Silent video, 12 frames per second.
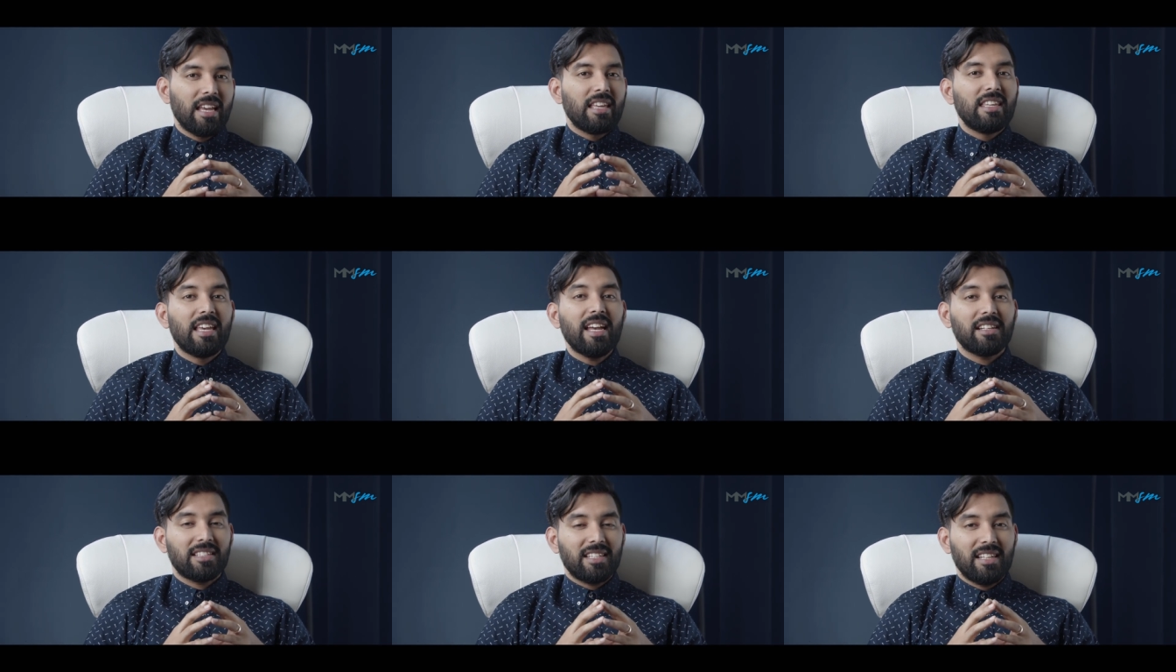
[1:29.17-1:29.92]

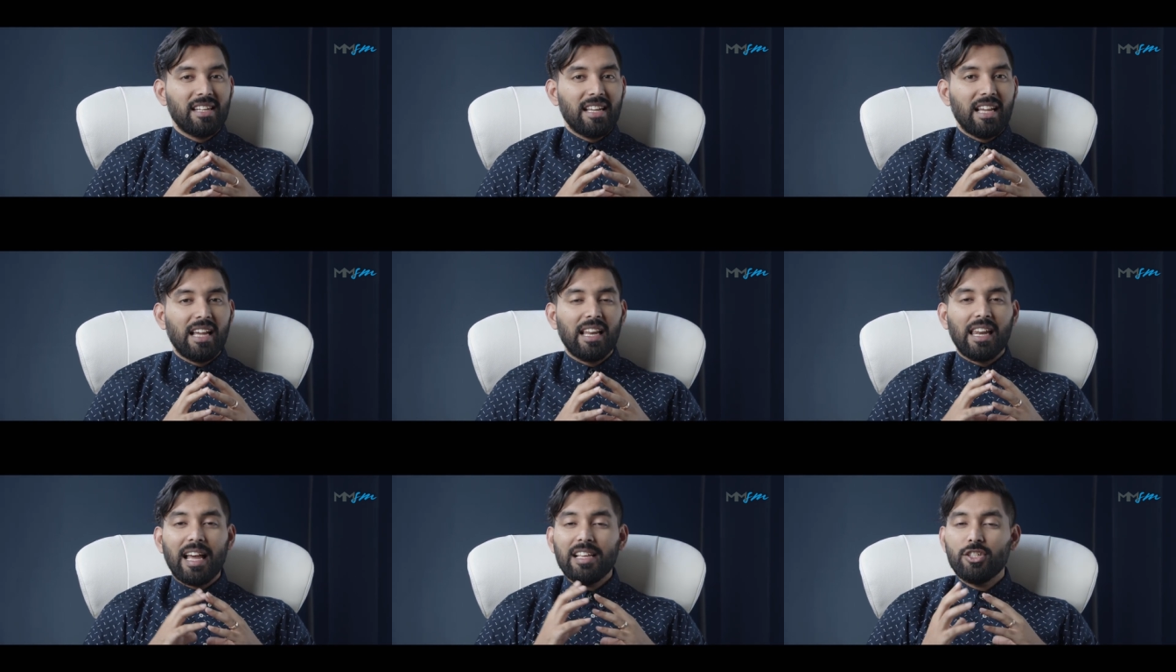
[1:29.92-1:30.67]
Yet,
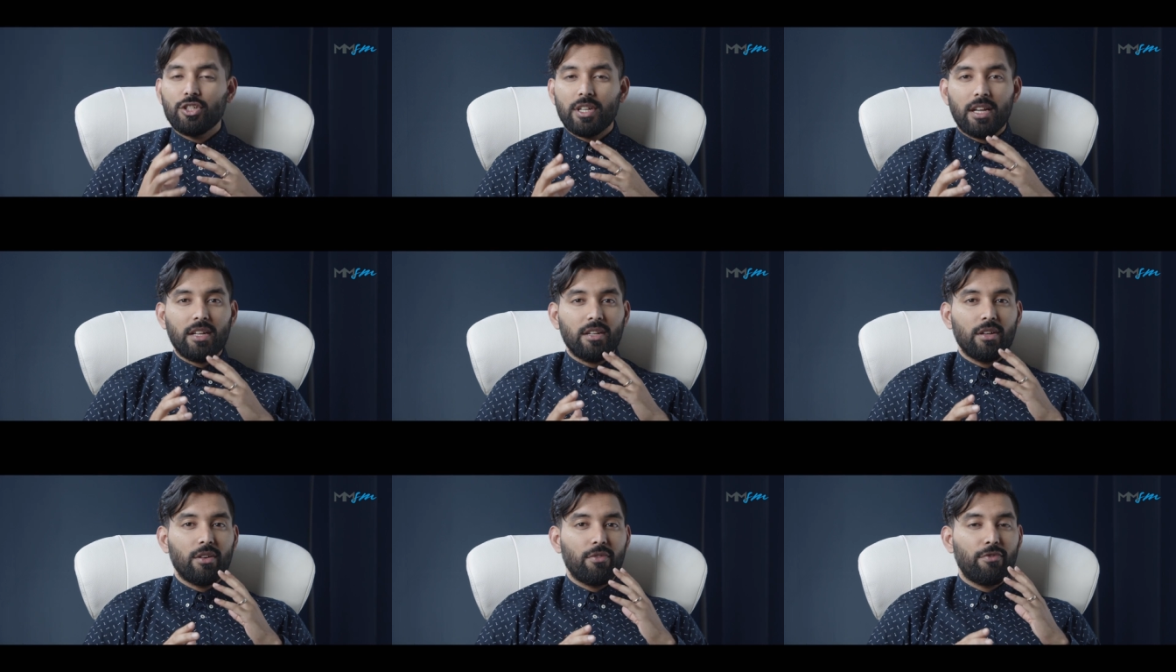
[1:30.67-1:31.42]
Elisha,
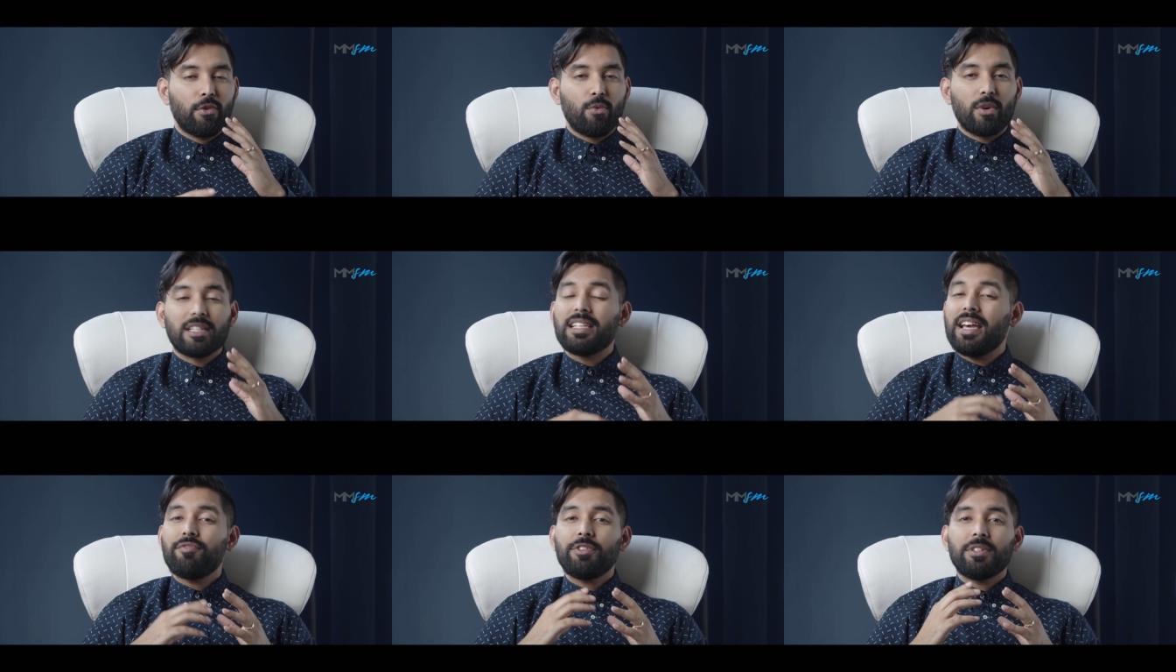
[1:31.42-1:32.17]
for
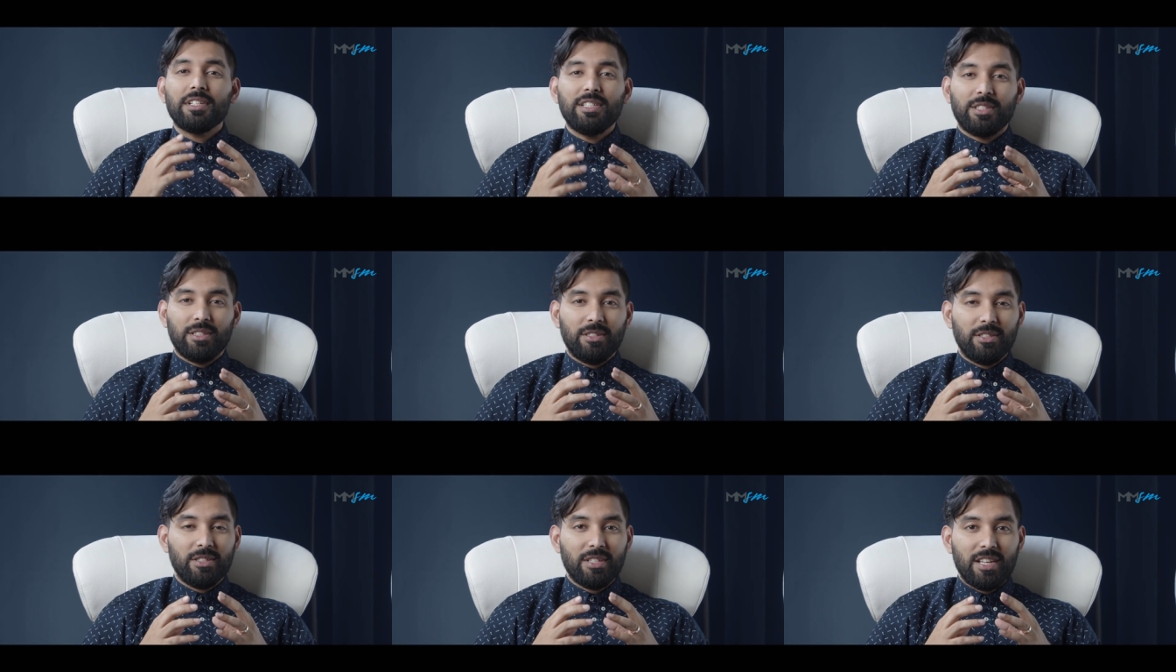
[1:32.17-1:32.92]
whatever
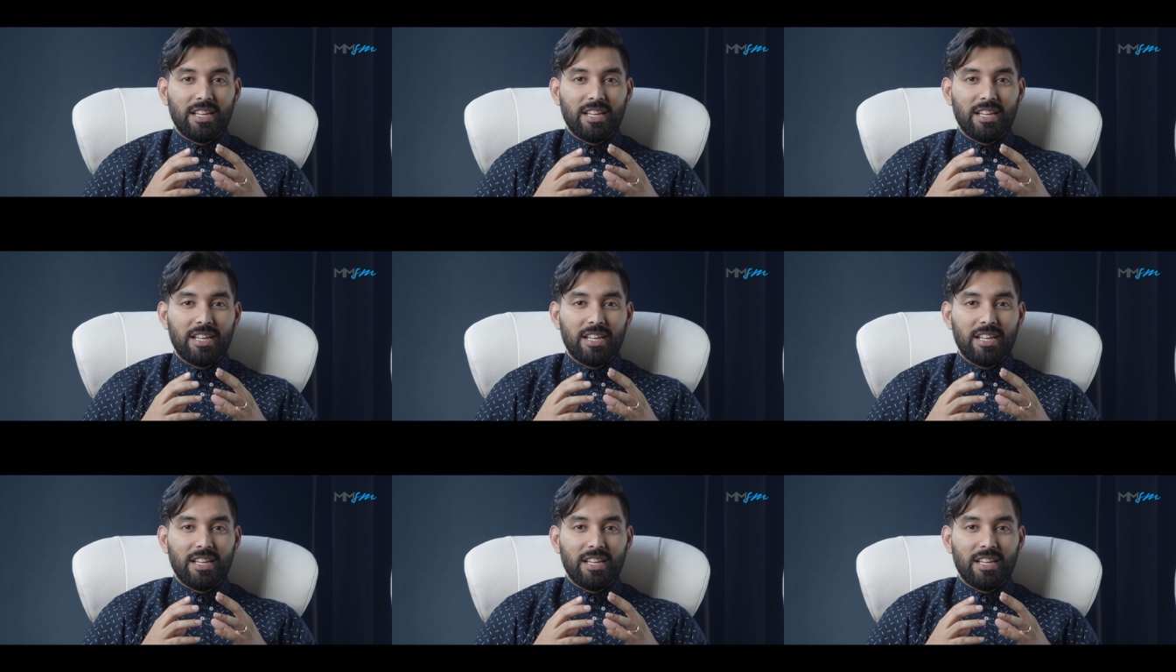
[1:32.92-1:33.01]
reasons,